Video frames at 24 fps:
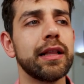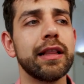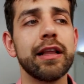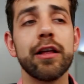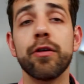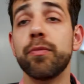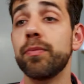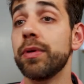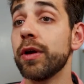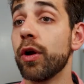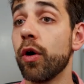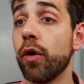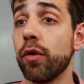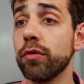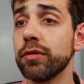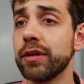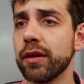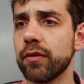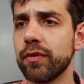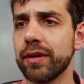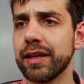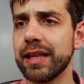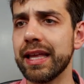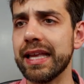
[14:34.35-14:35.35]
there will be all the
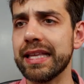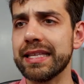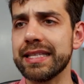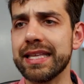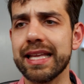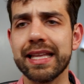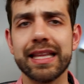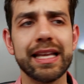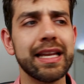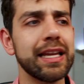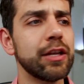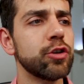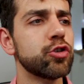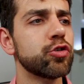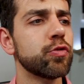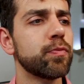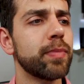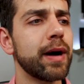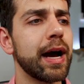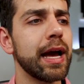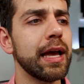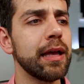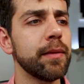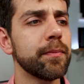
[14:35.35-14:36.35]
ingredients that I need to
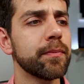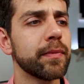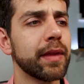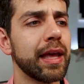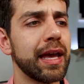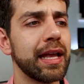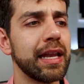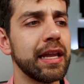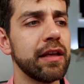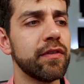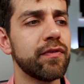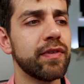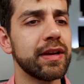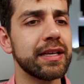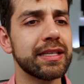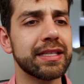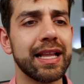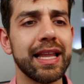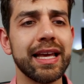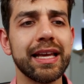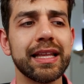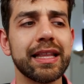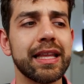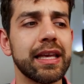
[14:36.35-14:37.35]
buy, and if I
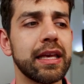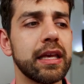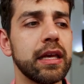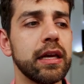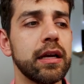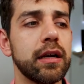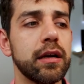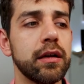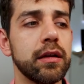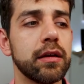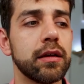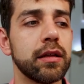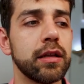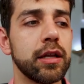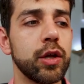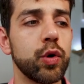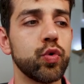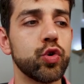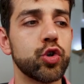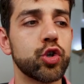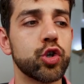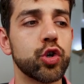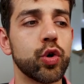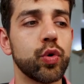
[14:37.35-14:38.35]
select it here, they
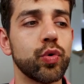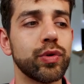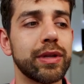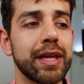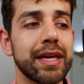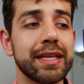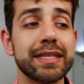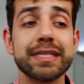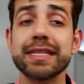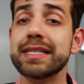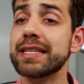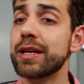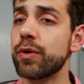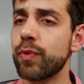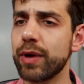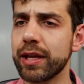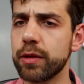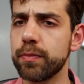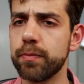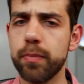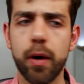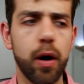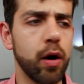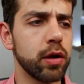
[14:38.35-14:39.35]
will show that it's a
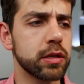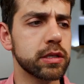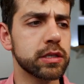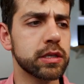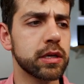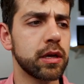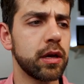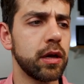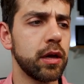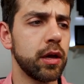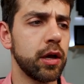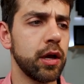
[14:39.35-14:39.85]
red bot,